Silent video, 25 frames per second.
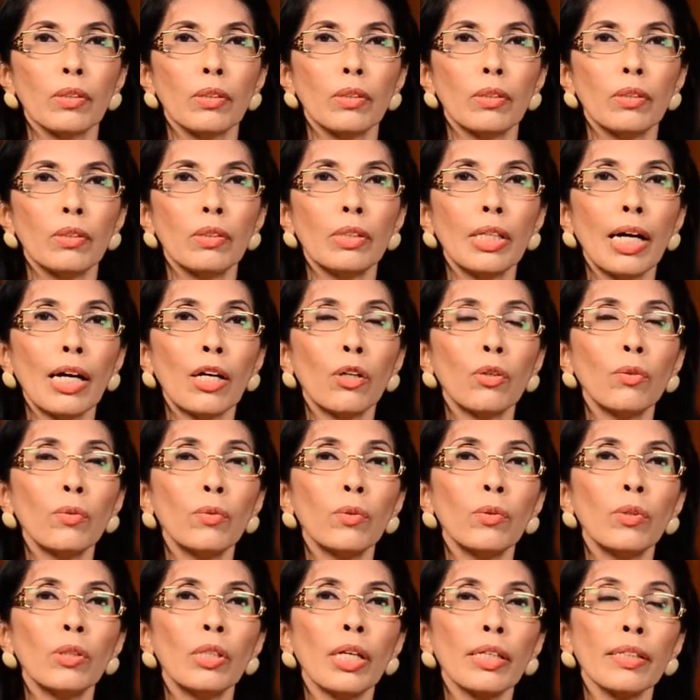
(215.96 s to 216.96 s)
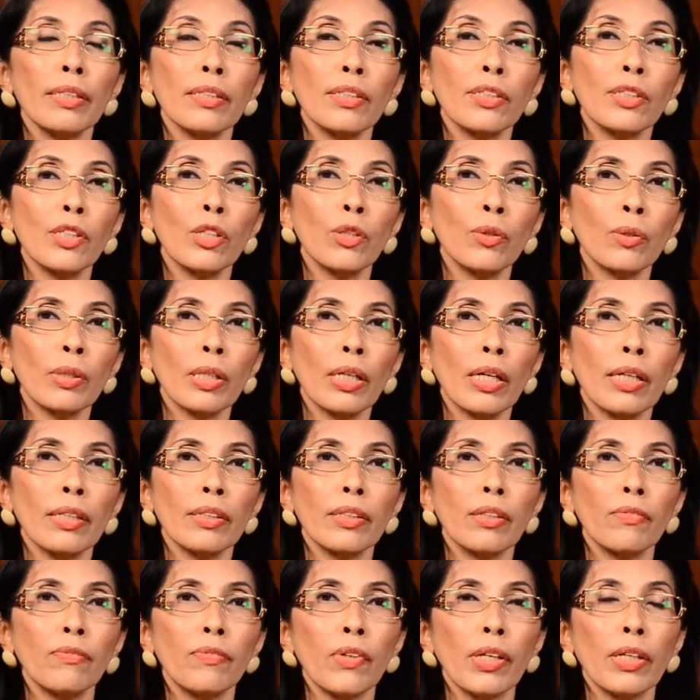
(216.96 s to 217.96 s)
Now, let us look at
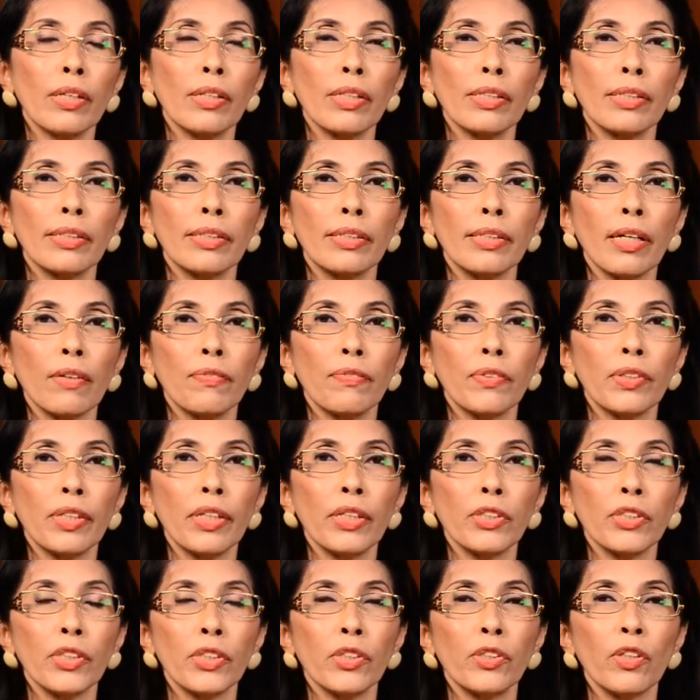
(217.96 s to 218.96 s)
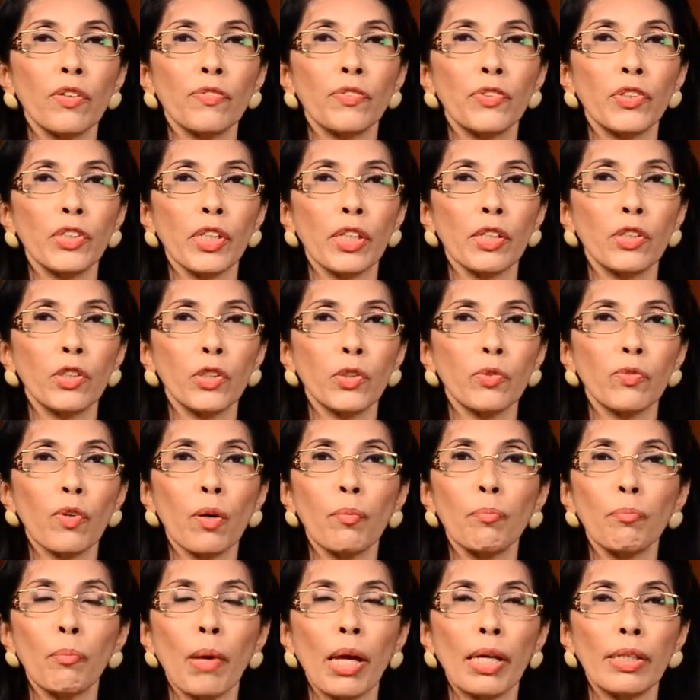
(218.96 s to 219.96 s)
the various definitions of change
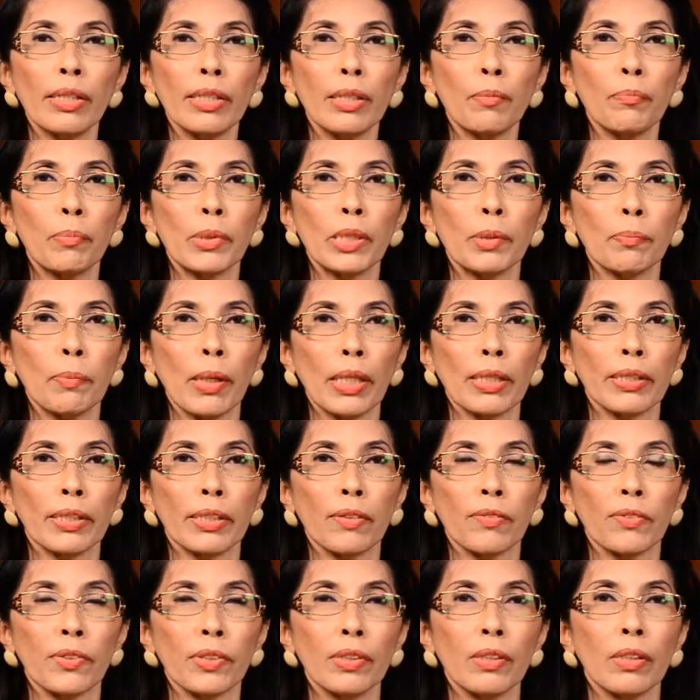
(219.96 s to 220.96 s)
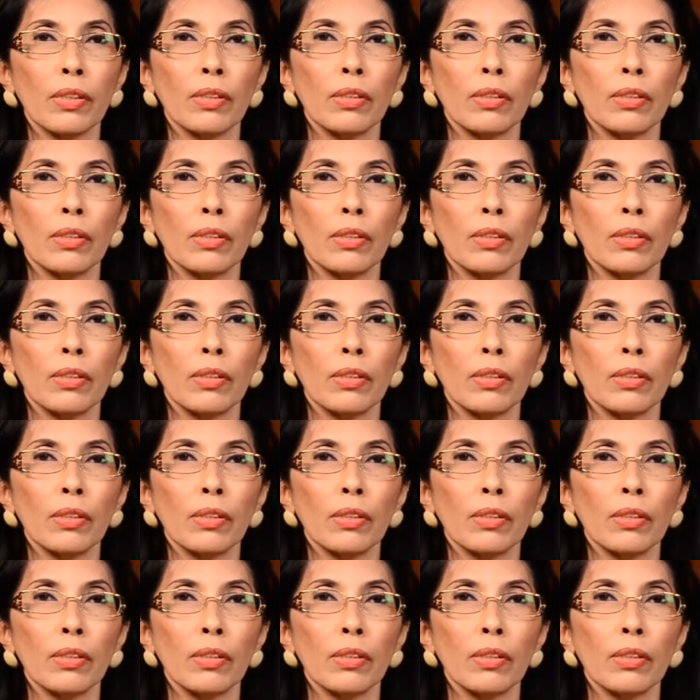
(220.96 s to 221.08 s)
from many perspectives.